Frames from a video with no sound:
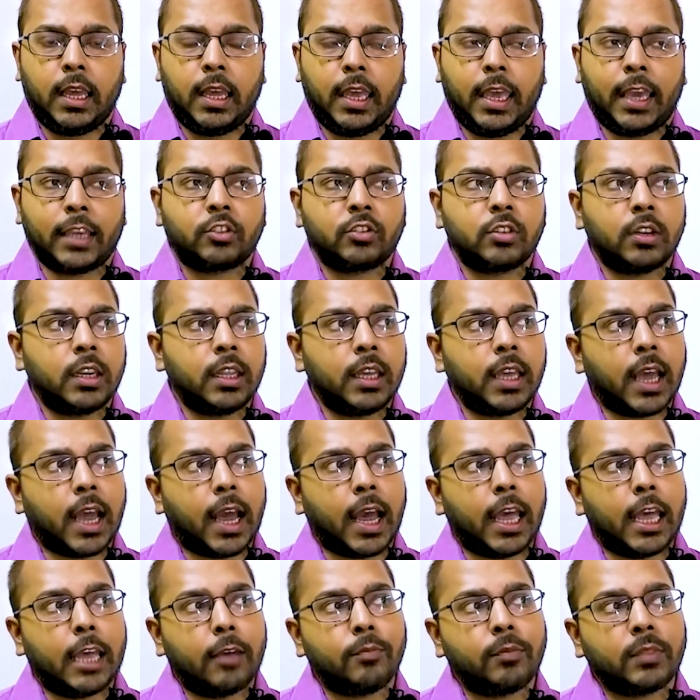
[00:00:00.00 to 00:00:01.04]
Actually,
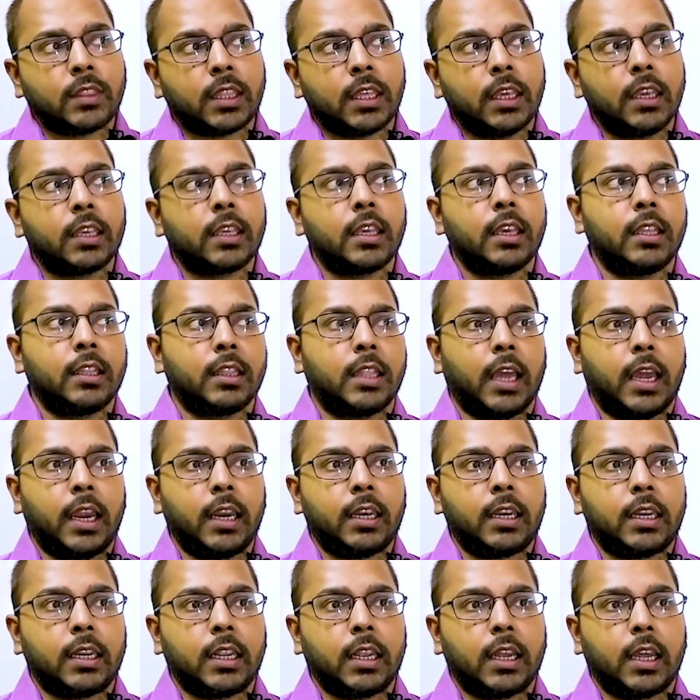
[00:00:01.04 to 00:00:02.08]
I am thinking
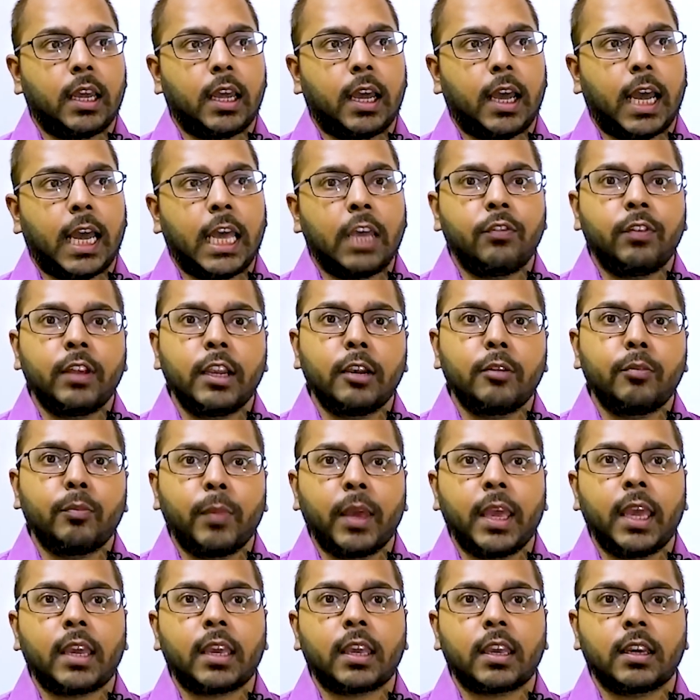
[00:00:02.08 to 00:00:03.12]
that I will
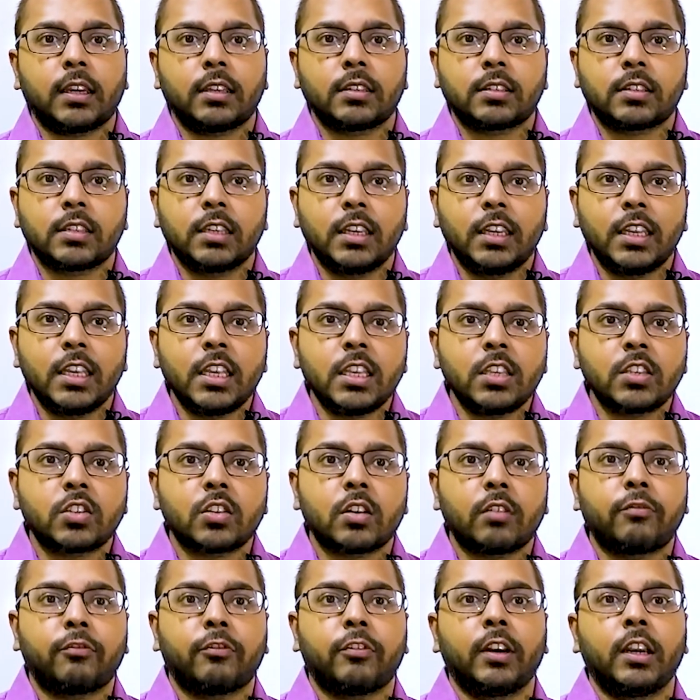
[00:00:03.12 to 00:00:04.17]
make a series
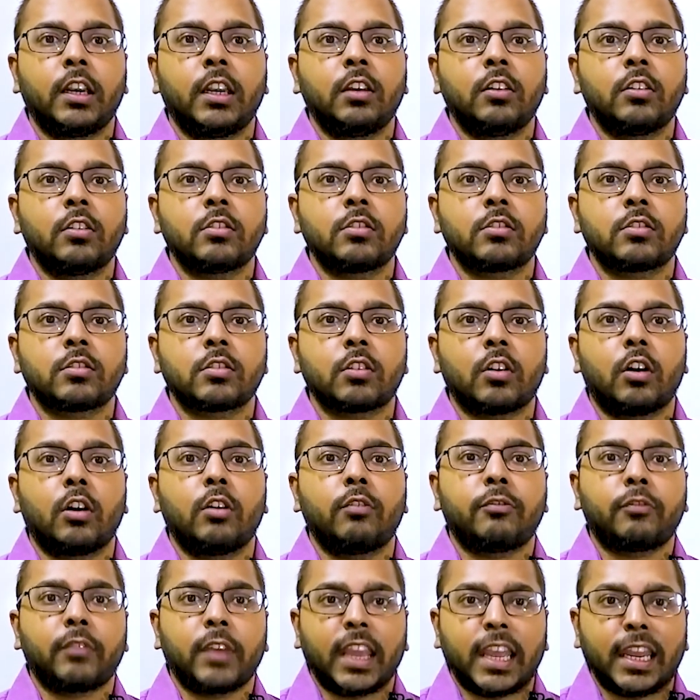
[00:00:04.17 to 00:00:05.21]
of videos of
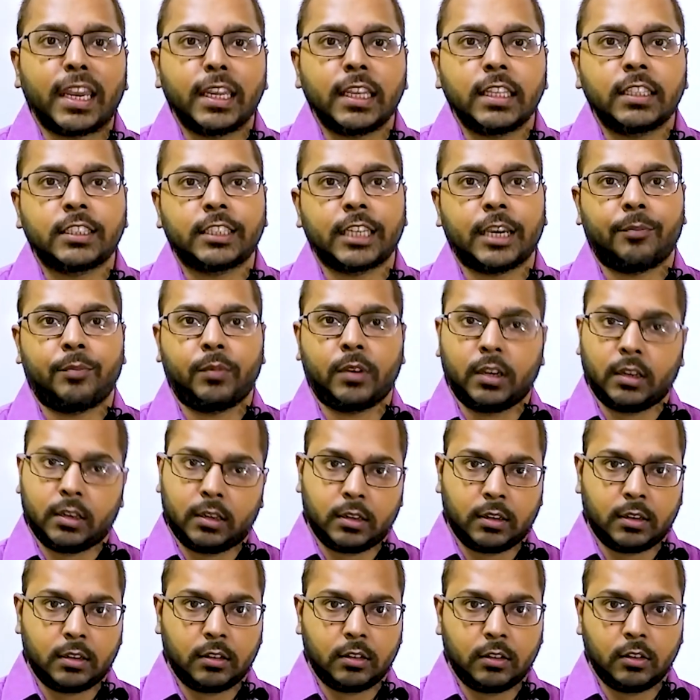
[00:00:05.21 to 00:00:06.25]
any chapter.
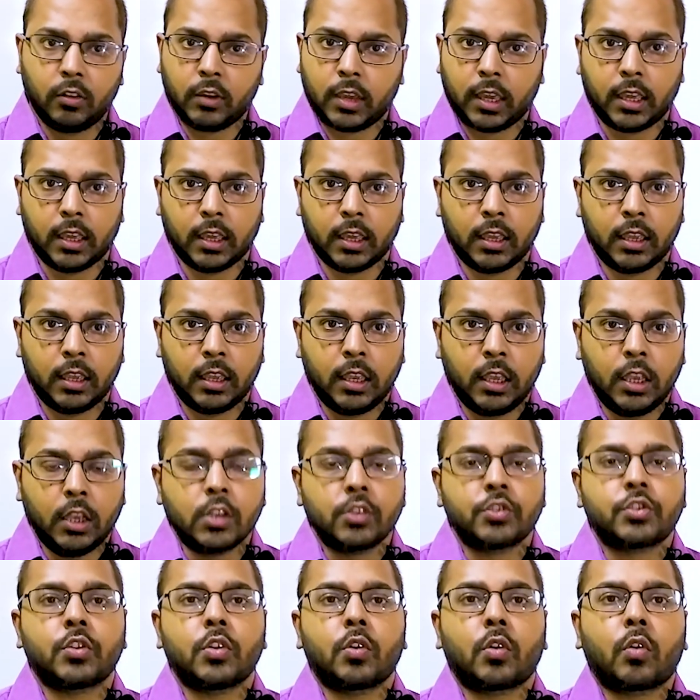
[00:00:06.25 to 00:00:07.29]
Okay,
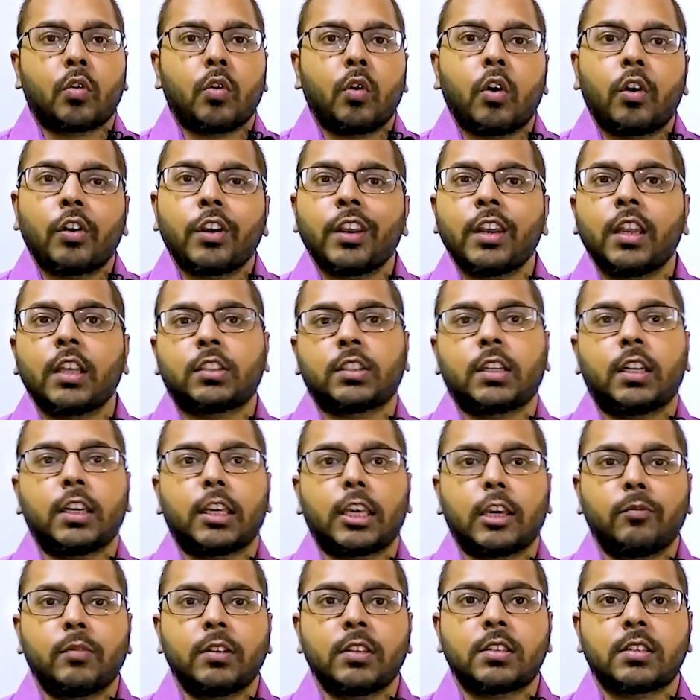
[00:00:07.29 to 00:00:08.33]
so coordination
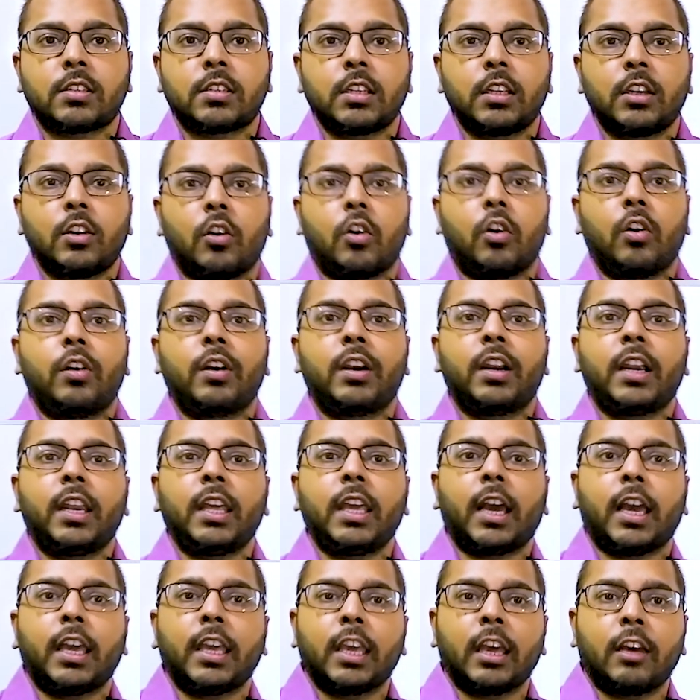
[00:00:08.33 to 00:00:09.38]
chemistry,
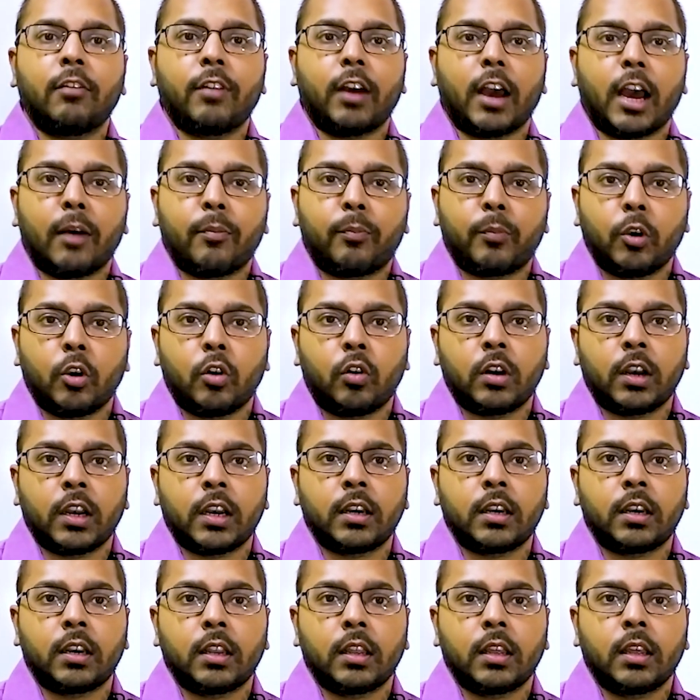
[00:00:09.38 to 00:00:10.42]
already I have uploaded
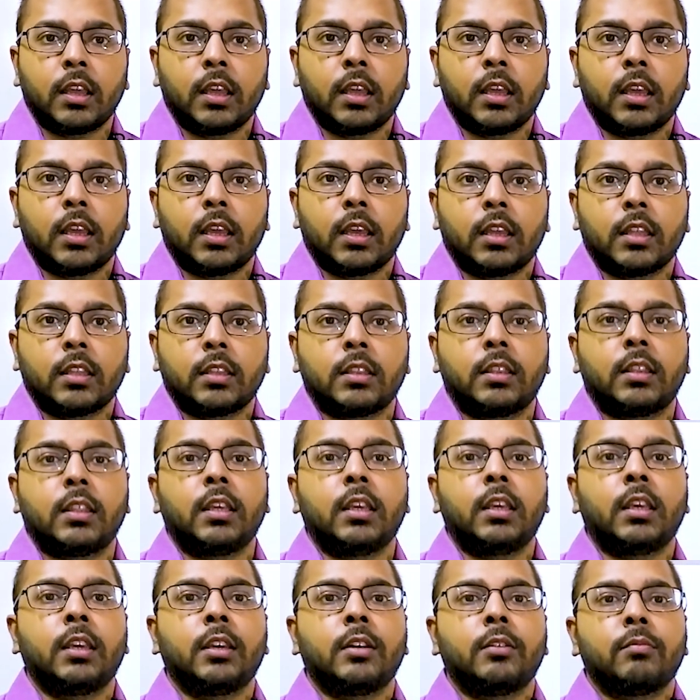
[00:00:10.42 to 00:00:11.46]

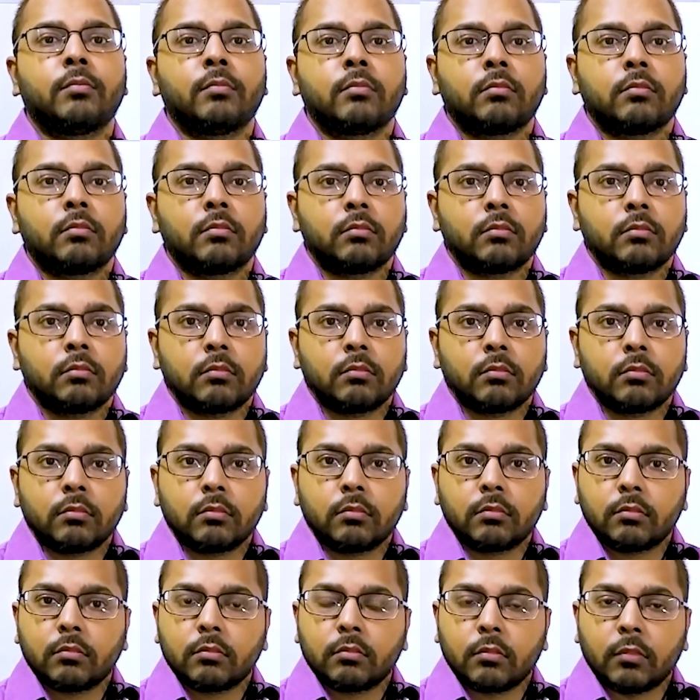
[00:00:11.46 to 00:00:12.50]
the
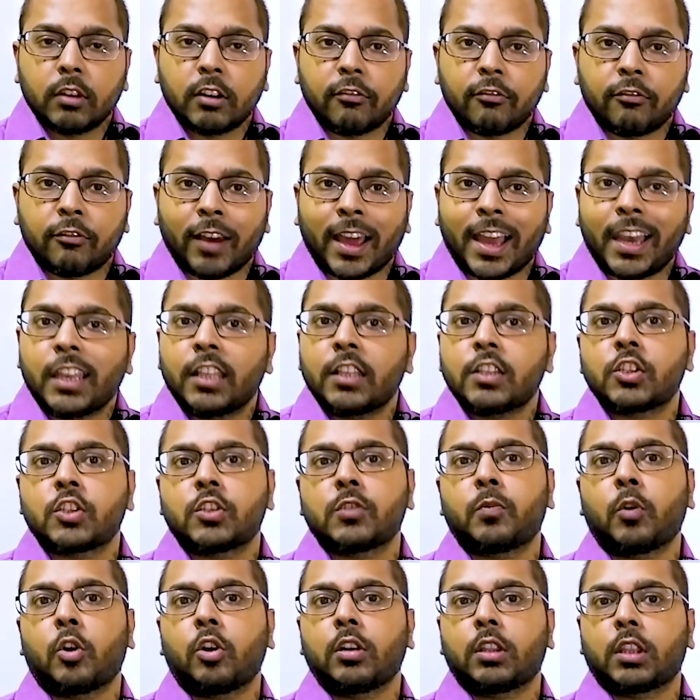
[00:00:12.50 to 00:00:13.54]
valence
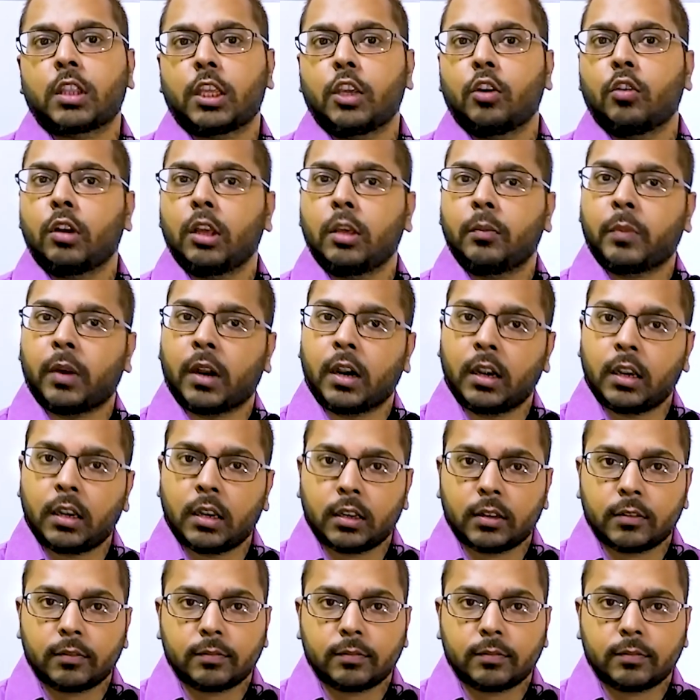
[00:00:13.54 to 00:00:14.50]
bond theory part.